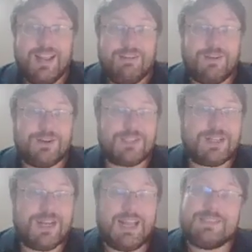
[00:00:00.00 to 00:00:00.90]
We're also
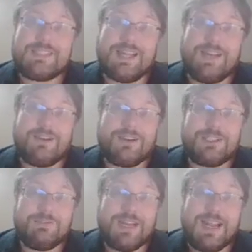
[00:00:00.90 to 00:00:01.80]
going to have a silent auction.
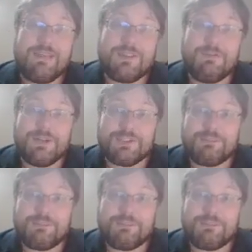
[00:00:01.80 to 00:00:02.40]
We're going to have the original